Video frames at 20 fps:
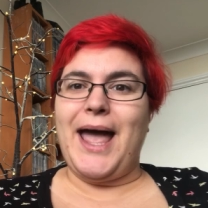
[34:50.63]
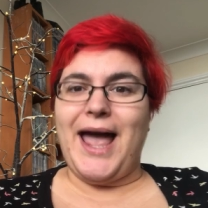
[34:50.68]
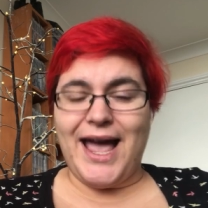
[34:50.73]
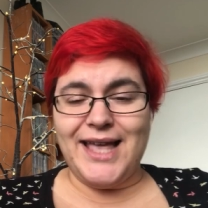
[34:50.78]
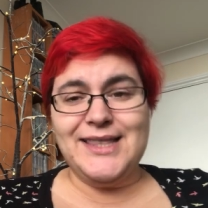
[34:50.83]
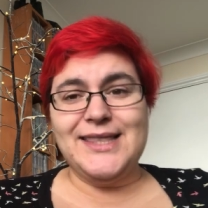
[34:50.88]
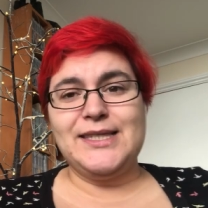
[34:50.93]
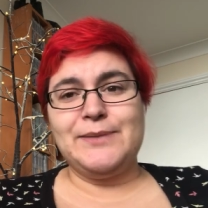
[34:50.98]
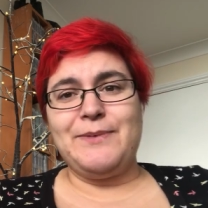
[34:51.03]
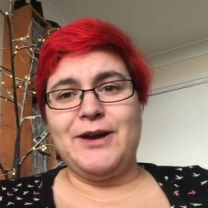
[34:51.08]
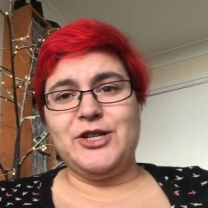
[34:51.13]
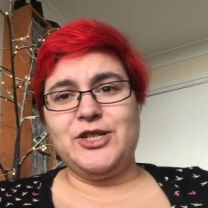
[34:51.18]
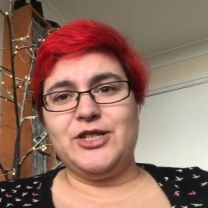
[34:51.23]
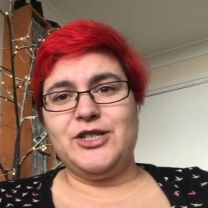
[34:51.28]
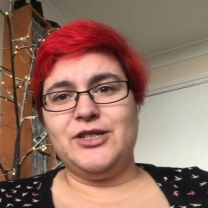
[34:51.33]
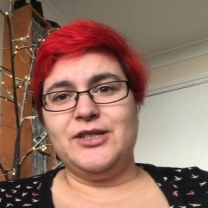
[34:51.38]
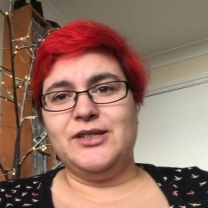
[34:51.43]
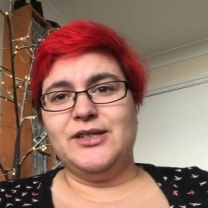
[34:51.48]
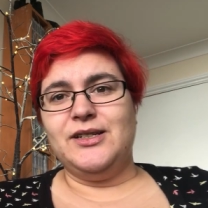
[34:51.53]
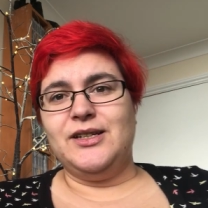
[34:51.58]
and
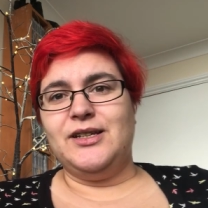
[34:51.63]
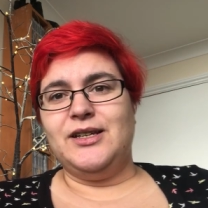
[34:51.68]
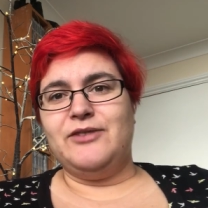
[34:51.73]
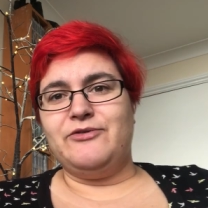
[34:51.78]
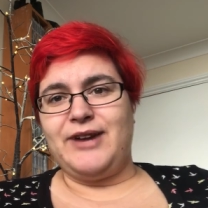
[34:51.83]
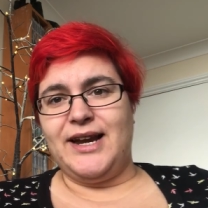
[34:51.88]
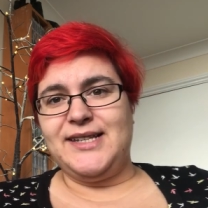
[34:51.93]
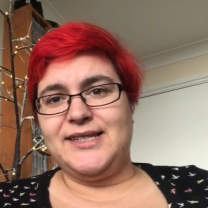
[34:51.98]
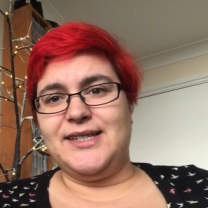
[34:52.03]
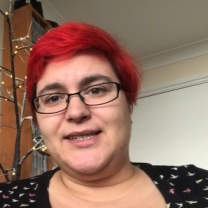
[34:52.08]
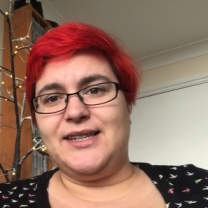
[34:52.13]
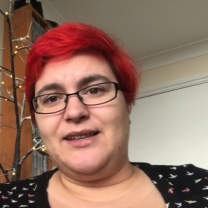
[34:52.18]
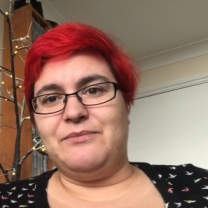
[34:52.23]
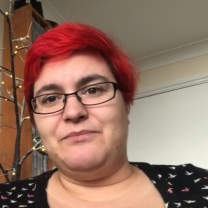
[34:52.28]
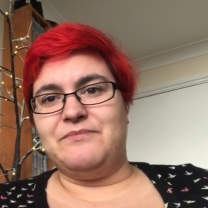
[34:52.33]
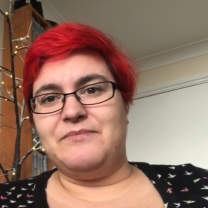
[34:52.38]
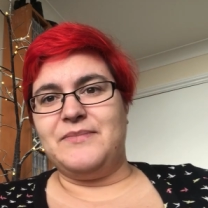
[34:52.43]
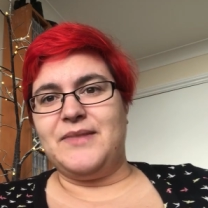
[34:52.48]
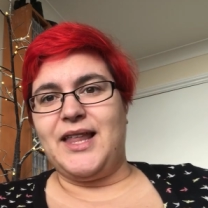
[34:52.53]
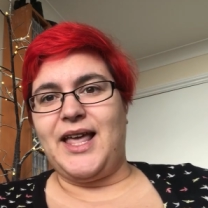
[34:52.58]
smash
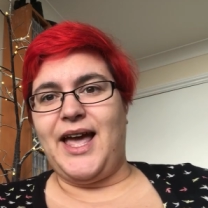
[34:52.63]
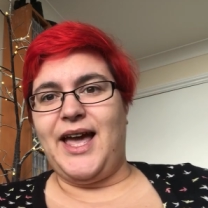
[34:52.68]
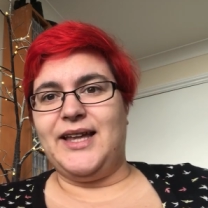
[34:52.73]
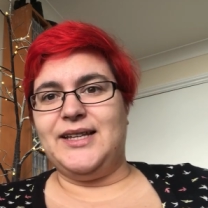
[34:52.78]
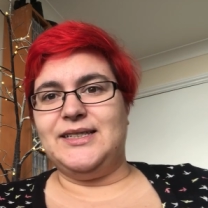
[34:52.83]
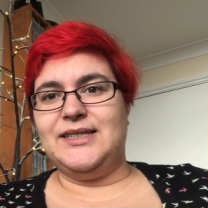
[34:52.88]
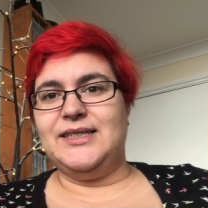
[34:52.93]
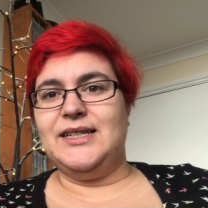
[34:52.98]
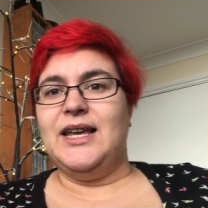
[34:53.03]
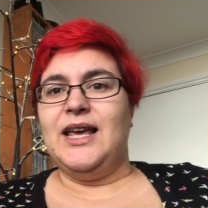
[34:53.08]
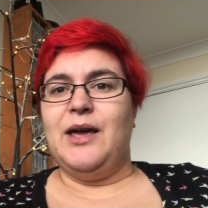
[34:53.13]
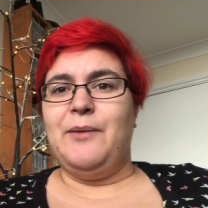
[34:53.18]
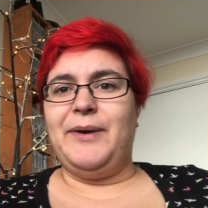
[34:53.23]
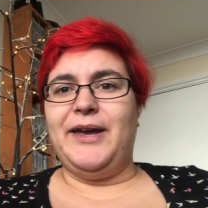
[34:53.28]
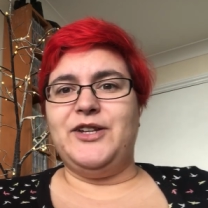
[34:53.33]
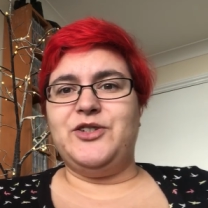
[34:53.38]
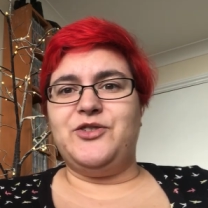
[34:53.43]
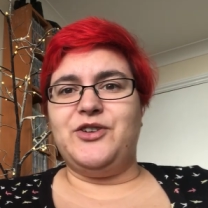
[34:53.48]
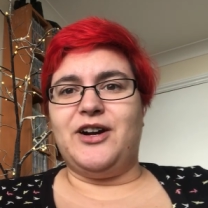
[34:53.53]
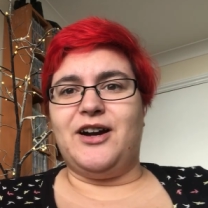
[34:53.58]
racism and
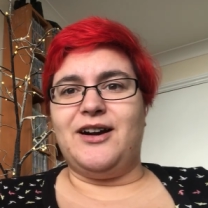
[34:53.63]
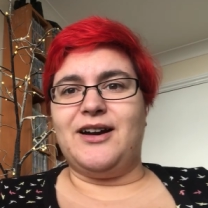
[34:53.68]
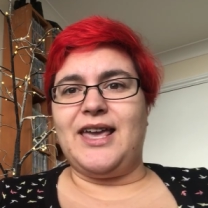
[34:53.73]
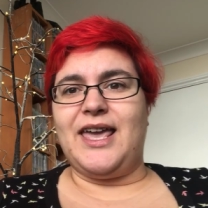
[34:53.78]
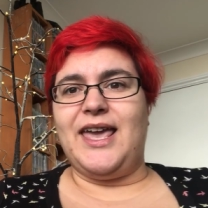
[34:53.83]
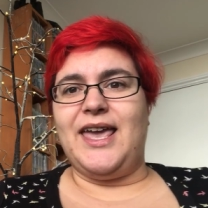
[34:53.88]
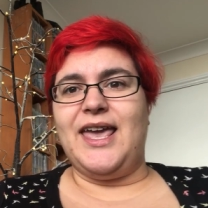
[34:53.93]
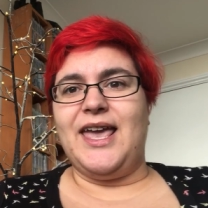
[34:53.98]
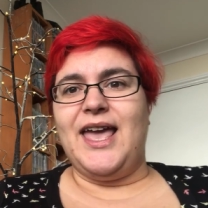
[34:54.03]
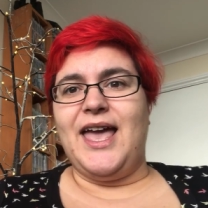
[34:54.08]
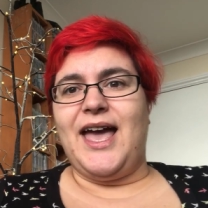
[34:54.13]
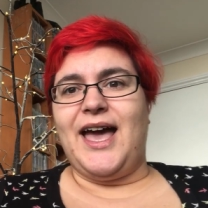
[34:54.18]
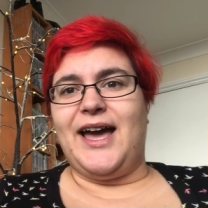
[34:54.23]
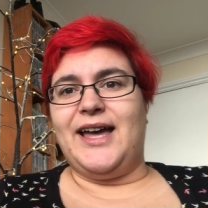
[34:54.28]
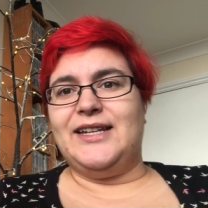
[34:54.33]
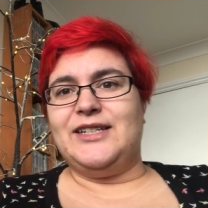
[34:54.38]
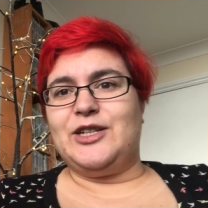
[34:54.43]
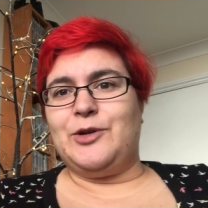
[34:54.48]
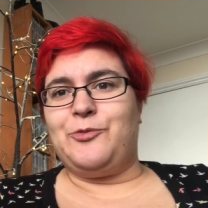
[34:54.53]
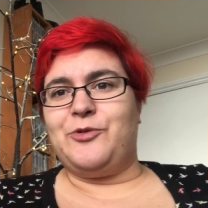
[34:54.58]
patriarchy
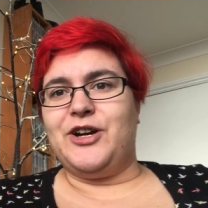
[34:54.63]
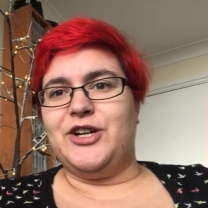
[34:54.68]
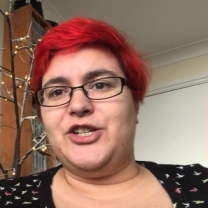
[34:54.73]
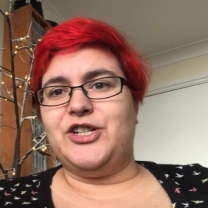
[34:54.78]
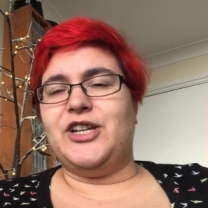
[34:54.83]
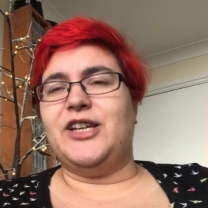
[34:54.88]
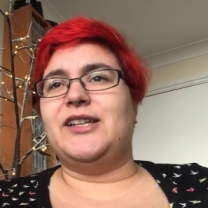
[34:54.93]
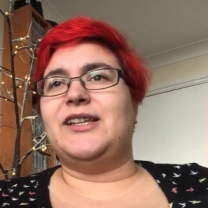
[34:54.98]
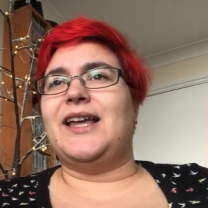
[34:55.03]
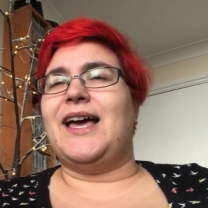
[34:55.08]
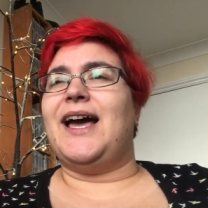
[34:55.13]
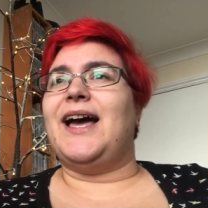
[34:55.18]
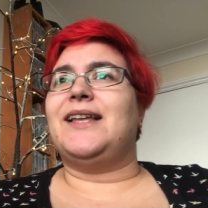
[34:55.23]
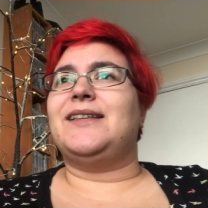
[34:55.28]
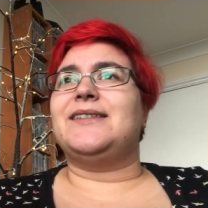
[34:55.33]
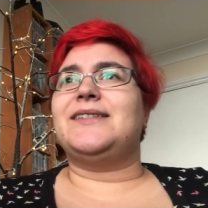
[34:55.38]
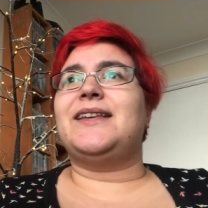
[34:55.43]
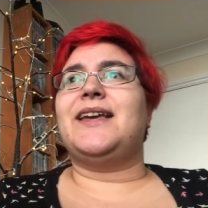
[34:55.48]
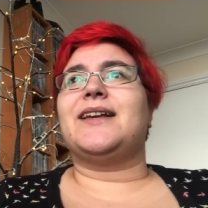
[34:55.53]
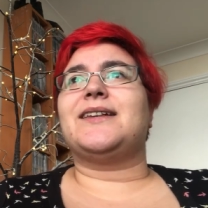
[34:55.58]
and oppression
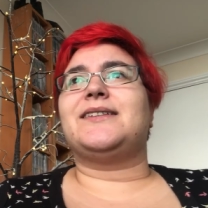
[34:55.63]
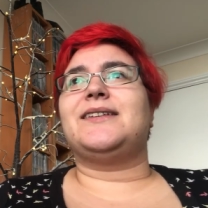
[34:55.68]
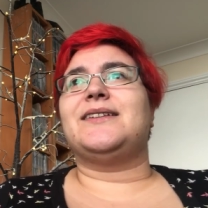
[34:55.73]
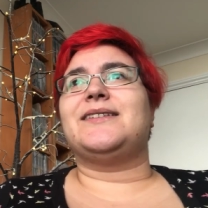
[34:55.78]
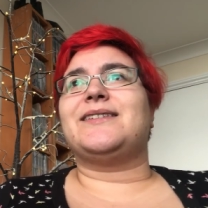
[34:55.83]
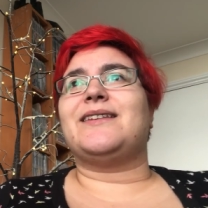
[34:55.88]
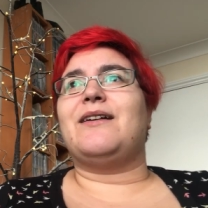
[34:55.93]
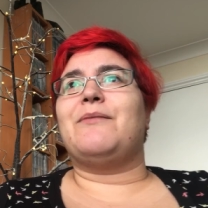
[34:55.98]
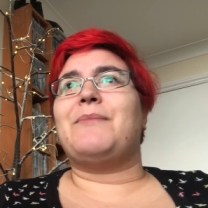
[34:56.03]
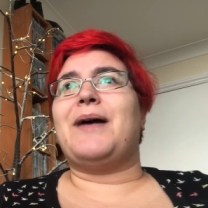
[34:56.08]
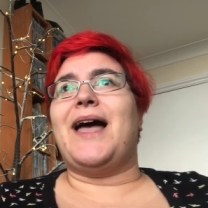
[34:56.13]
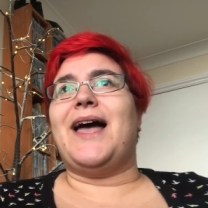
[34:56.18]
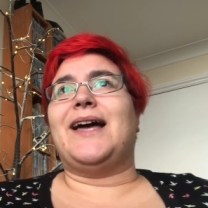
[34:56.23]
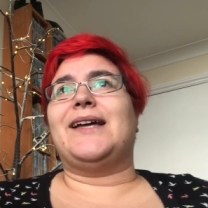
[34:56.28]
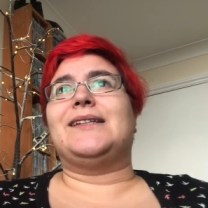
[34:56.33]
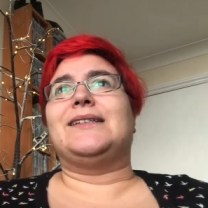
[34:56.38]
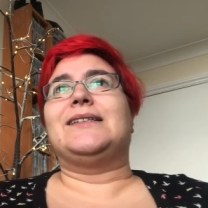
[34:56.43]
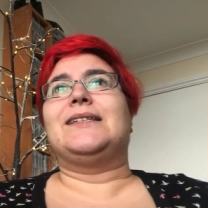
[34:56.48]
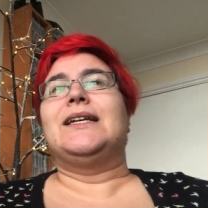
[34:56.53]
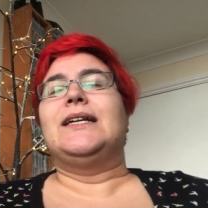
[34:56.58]
and sexism
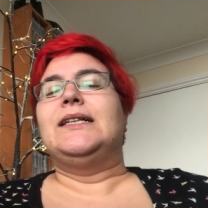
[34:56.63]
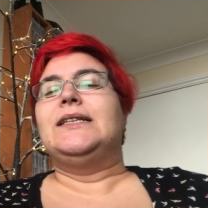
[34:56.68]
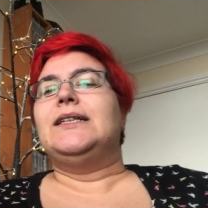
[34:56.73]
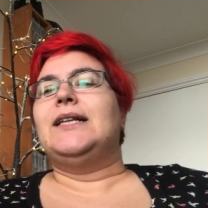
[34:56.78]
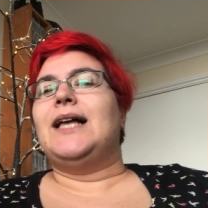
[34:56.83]
and